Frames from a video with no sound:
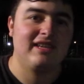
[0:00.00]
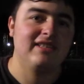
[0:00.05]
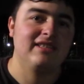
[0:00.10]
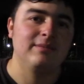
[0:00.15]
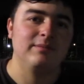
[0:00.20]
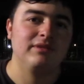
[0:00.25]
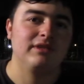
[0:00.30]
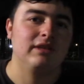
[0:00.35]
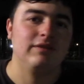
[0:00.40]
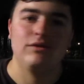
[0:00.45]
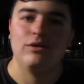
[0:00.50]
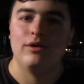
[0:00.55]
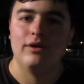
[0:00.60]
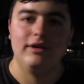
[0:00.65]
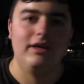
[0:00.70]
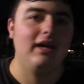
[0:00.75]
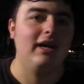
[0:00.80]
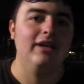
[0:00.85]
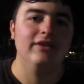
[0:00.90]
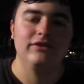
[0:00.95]
got some stuff
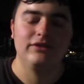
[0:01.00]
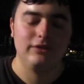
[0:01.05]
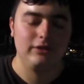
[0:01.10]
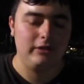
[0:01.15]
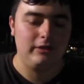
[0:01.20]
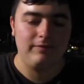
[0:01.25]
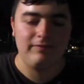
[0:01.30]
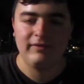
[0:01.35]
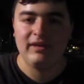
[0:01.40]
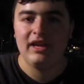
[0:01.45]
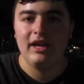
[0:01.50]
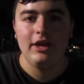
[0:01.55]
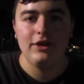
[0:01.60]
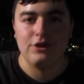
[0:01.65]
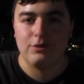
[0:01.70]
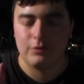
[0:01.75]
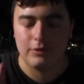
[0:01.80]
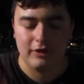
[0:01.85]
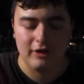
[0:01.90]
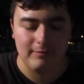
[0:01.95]
going on, so
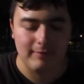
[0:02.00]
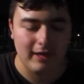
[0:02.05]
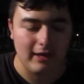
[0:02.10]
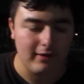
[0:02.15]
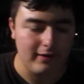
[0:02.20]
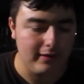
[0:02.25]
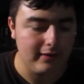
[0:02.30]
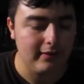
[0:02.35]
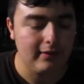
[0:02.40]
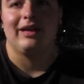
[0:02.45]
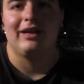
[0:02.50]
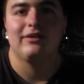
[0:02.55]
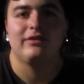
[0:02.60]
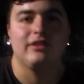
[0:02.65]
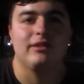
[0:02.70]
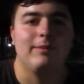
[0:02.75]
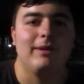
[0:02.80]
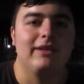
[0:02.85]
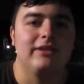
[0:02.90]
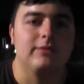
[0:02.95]
don't worry about it. Now
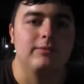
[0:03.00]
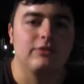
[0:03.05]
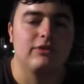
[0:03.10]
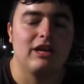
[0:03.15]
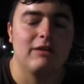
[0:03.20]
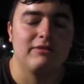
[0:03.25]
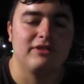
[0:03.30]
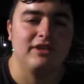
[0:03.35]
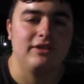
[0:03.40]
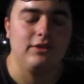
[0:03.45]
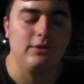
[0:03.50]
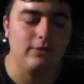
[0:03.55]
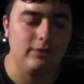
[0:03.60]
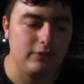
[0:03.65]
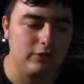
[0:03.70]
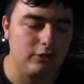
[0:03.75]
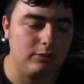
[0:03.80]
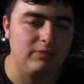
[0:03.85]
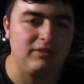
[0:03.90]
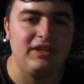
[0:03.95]
to my subscribers on
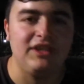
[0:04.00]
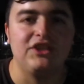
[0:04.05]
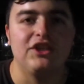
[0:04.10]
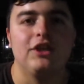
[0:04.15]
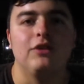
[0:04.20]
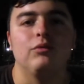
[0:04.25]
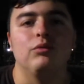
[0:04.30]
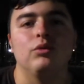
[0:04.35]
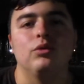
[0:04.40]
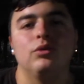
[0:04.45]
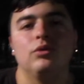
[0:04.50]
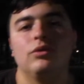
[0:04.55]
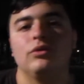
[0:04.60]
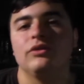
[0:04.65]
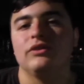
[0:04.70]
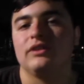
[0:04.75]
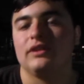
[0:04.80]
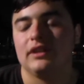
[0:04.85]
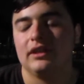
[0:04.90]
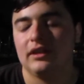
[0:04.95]
YouTube, TJ
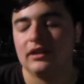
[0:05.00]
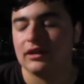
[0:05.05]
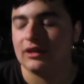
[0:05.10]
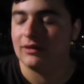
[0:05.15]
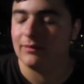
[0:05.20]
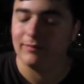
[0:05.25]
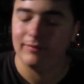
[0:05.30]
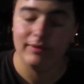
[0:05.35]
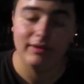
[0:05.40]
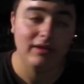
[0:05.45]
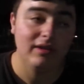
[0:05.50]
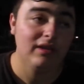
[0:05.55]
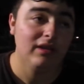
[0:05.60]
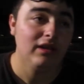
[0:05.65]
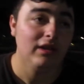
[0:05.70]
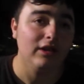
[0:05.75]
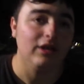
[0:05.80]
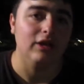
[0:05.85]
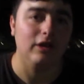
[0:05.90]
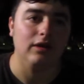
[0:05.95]
Rules,
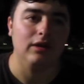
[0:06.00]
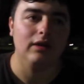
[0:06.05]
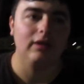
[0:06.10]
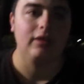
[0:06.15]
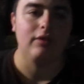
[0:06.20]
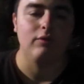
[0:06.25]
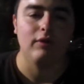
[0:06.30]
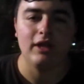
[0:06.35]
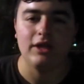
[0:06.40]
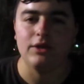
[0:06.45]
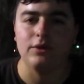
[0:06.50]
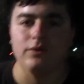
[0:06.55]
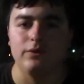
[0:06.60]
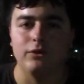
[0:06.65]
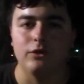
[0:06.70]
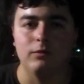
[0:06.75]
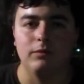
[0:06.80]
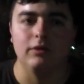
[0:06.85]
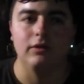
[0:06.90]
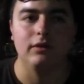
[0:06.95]
you know, a great
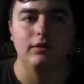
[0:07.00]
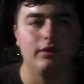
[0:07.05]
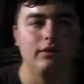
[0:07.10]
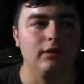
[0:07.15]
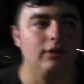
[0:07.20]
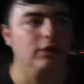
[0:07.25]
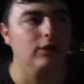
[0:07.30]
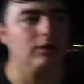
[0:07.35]
YouTuber, you